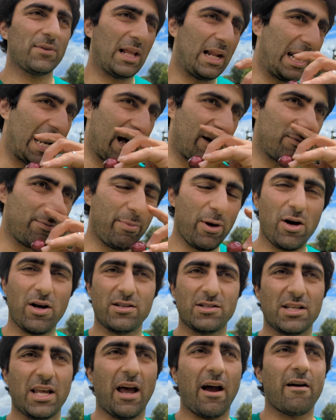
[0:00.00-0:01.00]
loud bird
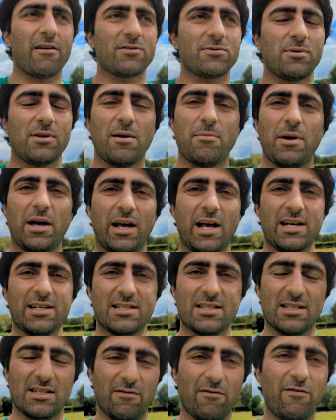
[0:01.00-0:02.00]
scarers where they make
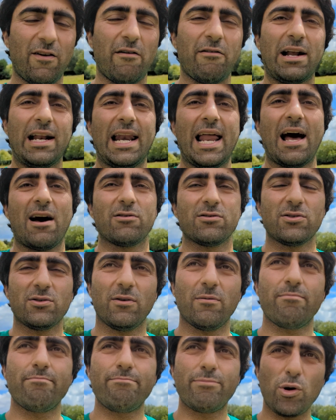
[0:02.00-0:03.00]
very loud sort
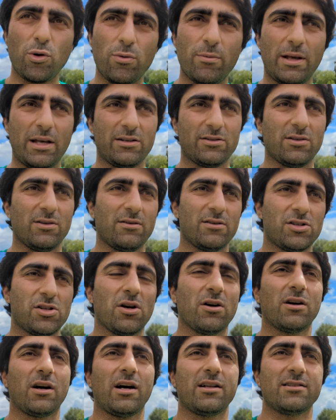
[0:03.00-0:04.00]
of booming sort of
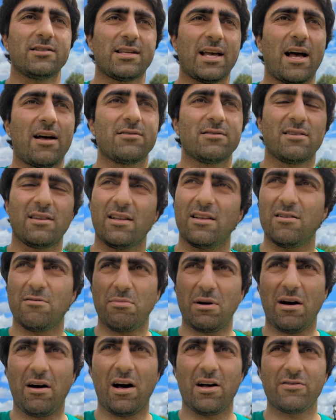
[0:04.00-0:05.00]
shotgun sounds. I think they're
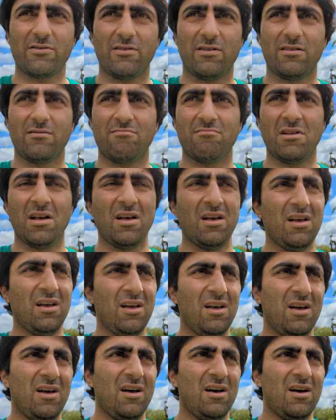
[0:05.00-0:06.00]
about
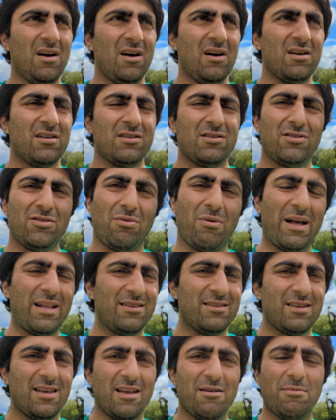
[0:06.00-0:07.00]

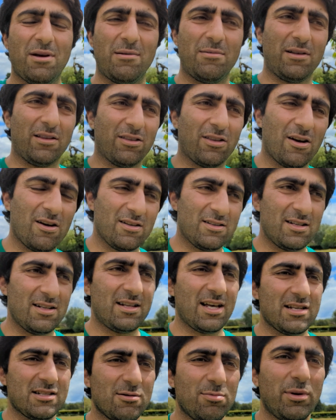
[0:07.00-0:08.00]
120, maybe 30
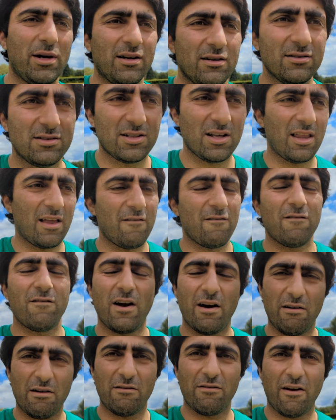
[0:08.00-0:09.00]
decibels, so they're
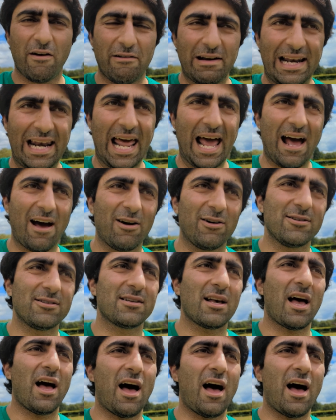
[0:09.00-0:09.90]
very, very loud.